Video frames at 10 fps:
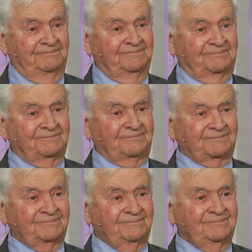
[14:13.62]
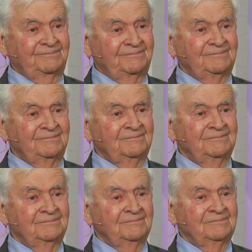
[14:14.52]

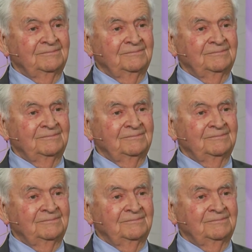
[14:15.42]
(no one is talking)